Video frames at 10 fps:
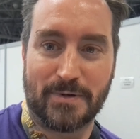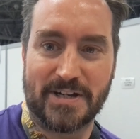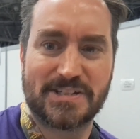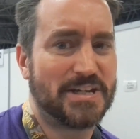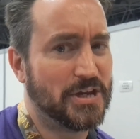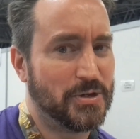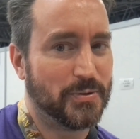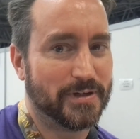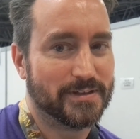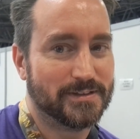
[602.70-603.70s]
Buy is queue,
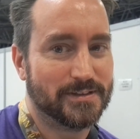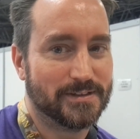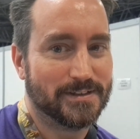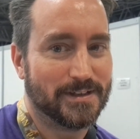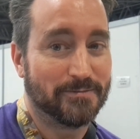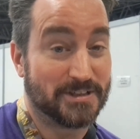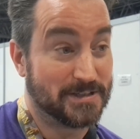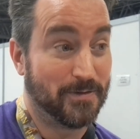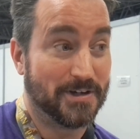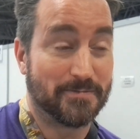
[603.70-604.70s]
which
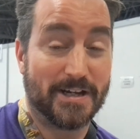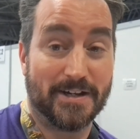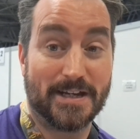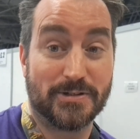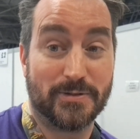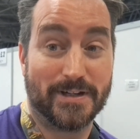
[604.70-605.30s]
is what we are now doing